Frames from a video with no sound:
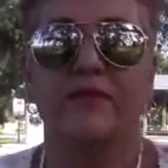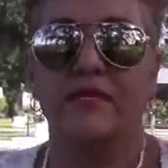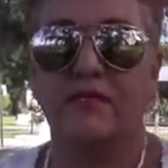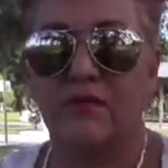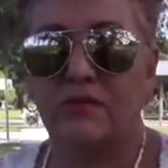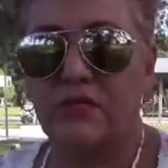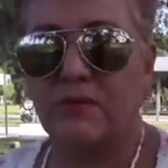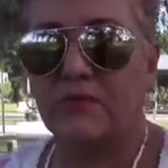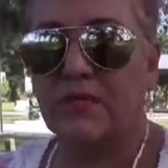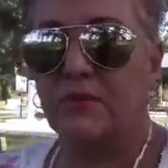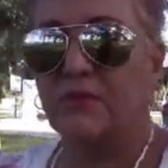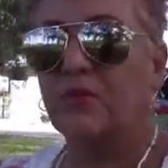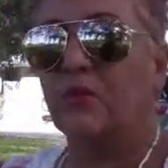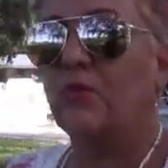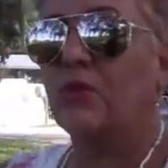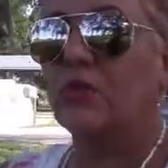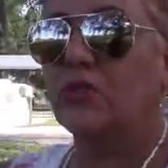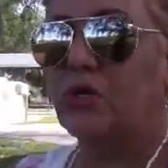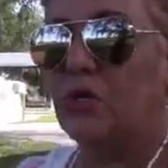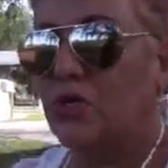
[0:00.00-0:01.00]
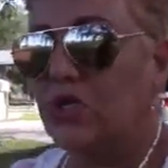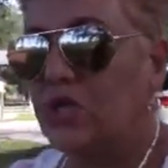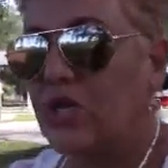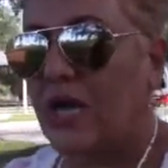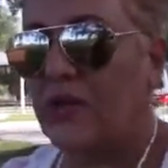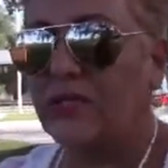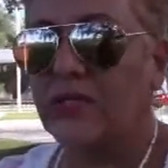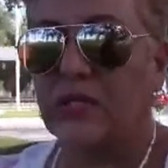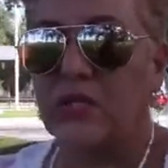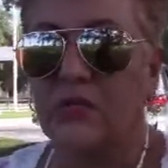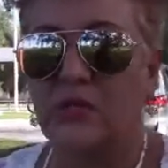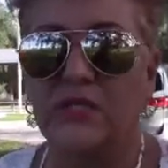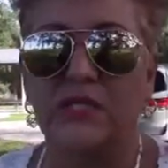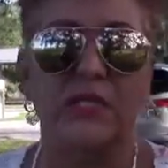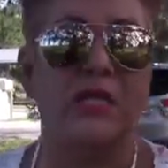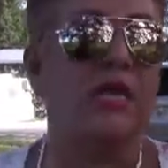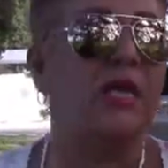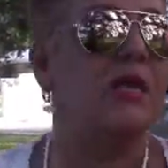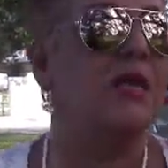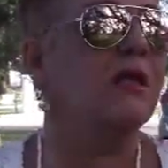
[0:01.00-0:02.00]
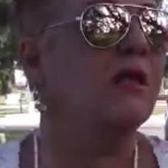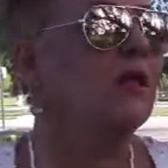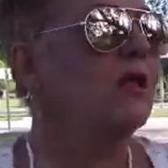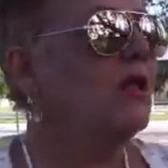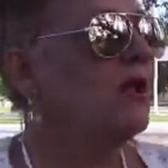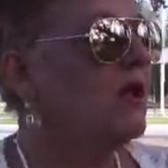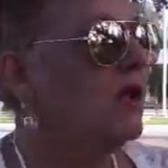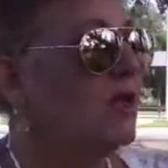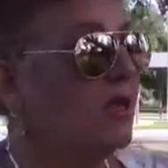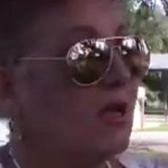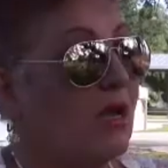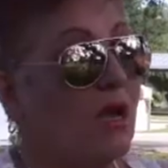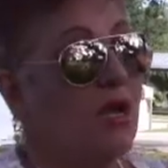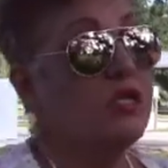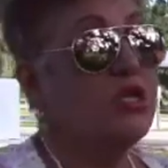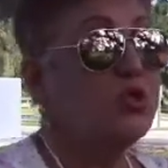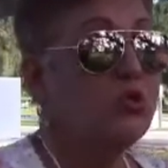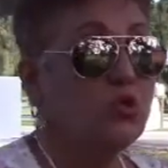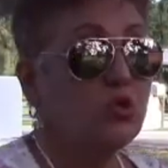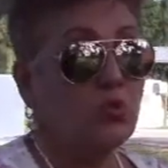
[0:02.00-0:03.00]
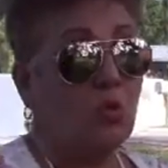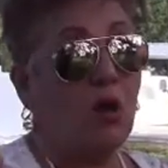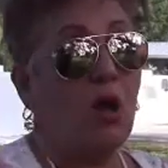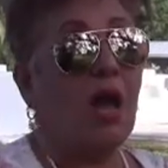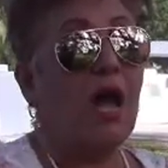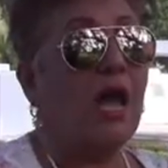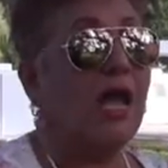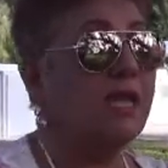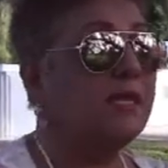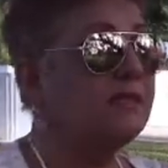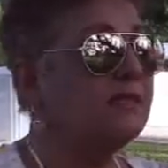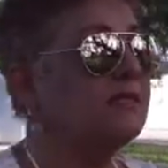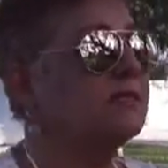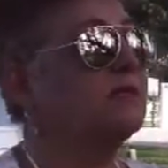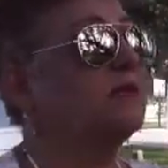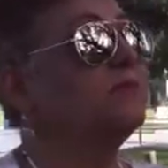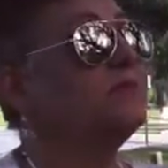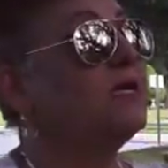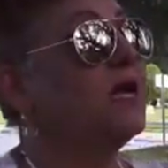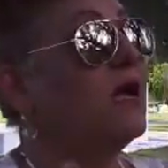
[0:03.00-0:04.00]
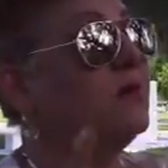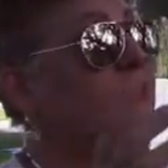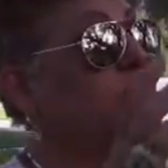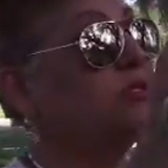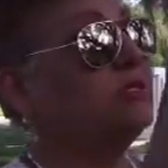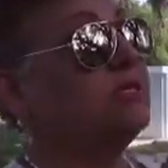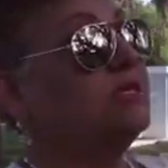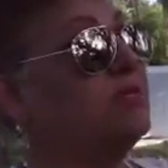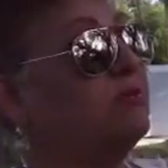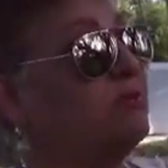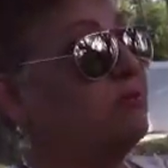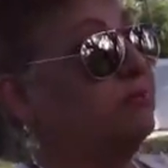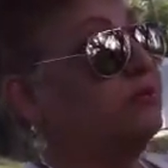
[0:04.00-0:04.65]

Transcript: these are sometimes the real dark shadows that you see, unusual heights. Sometimes you see them in